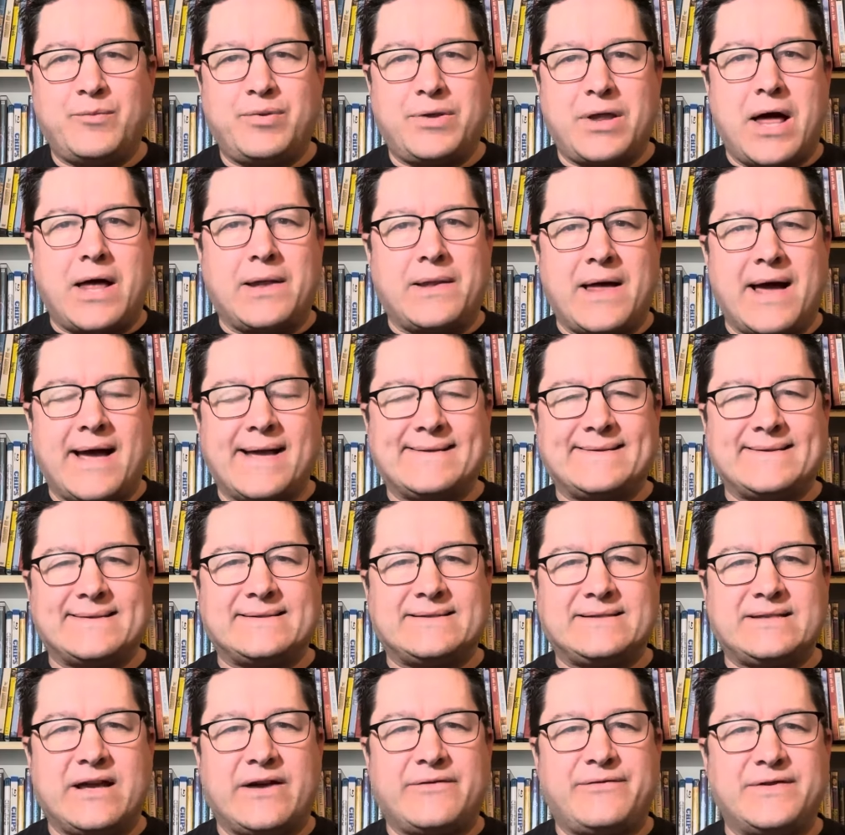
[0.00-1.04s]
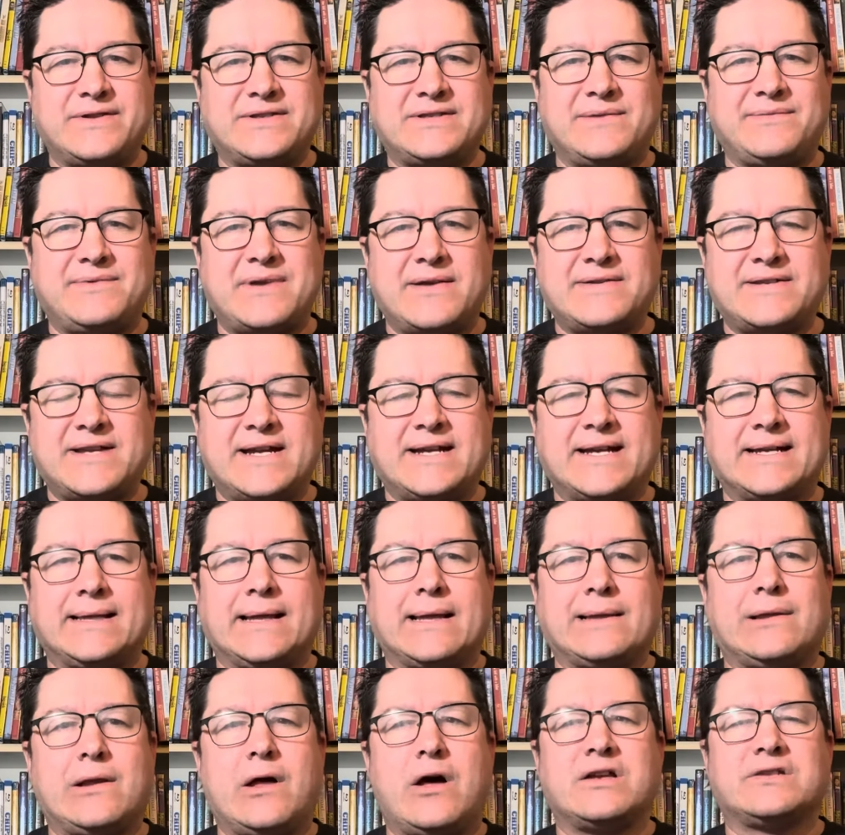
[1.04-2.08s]
plot lines and stuff, and sometimes I get a
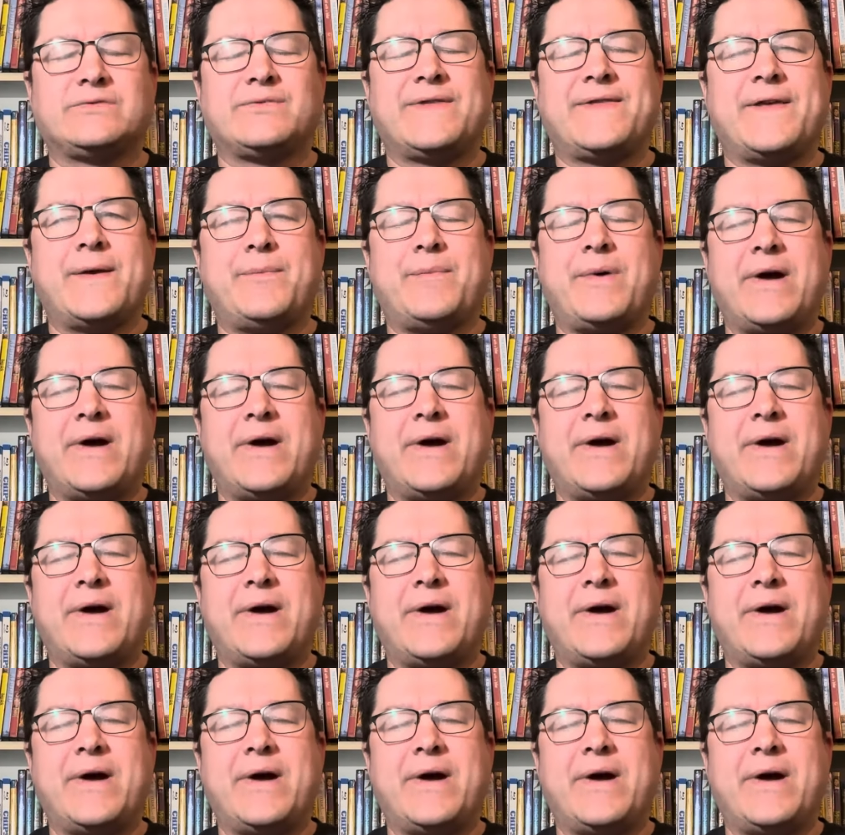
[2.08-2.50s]
little lost with it,